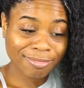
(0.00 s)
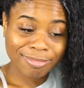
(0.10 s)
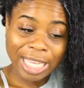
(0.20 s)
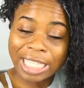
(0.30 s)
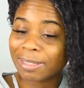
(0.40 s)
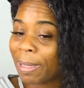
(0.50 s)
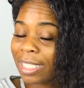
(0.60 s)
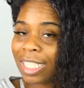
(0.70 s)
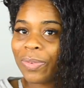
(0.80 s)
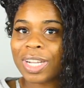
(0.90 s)
that's
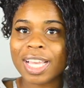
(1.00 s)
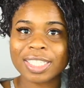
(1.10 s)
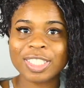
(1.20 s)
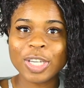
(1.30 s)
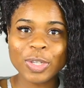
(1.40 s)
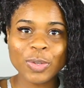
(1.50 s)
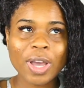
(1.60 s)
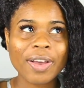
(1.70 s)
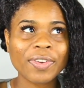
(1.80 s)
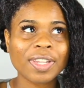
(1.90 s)
basically what I can tell you.
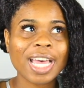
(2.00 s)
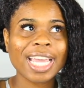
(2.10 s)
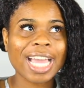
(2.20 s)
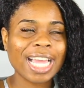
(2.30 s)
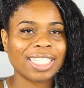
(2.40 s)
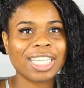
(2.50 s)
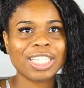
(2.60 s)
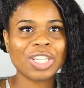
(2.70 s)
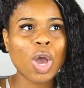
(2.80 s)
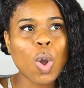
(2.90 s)
I feel like I
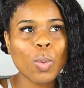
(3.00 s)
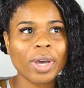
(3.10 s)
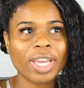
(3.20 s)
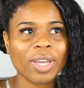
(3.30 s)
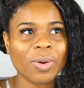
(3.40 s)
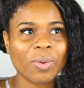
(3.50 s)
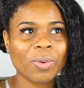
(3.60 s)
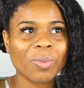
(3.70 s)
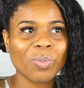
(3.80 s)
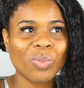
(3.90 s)
didn't know what
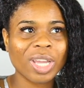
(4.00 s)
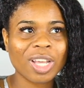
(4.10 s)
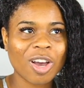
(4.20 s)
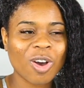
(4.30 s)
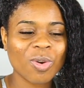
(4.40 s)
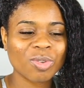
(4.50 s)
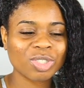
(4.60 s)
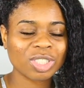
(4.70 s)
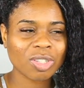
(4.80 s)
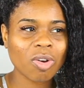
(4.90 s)
went on
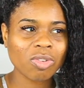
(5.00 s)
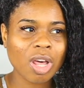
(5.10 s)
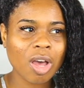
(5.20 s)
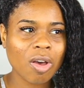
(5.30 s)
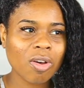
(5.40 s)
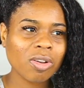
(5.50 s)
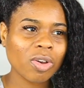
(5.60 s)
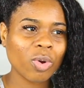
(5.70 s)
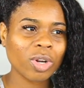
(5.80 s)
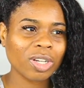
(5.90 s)
so long,
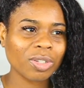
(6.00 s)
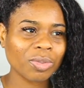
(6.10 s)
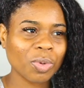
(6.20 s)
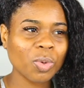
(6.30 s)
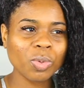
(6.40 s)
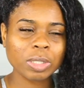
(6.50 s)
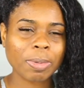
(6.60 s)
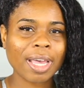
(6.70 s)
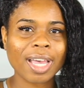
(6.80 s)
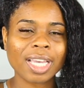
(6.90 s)
or who was
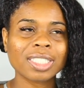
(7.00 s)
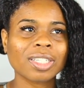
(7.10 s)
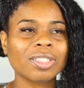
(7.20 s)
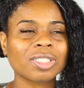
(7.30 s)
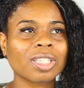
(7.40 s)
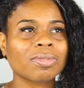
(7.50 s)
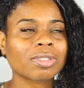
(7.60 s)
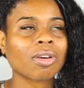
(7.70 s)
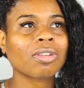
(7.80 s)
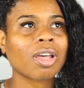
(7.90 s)
behind certain stuff
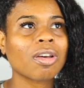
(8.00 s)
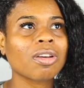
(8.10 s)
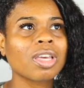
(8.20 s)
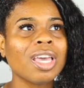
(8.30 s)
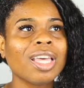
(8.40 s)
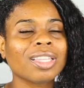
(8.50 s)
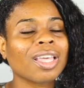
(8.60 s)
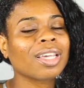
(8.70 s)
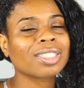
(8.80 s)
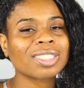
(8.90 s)
so long,
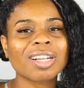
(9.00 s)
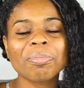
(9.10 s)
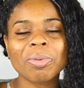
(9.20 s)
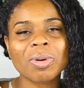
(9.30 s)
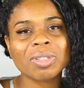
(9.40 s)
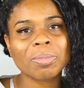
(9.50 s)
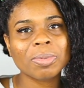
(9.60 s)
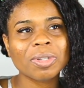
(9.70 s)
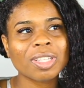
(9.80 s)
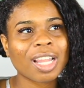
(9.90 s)
that at a certain point of the
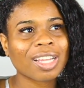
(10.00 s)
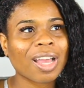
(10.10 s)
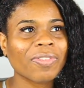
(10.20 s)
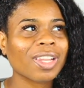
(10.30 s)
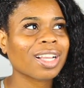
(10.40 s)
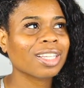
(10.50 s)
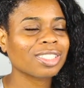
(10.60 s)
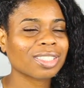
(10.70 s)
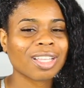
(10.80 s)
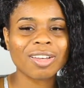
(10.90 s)
book, like, I feel like I
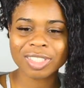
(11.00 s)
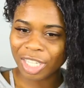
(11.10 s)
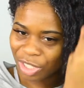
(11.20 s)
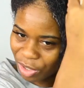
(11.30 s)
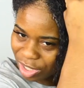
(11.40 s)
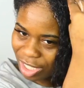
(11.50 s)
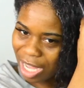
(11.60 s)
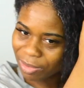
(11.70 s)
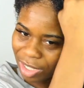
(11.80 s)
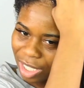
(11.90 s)
just lost interest, and
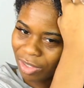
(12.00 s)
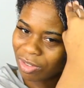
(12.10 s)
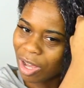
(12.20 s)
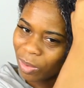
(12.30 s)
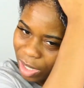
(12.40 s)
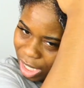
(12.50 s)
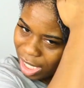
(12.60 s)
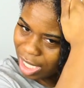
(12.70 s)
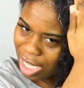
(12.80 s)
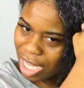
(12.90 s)
I was like, you know what,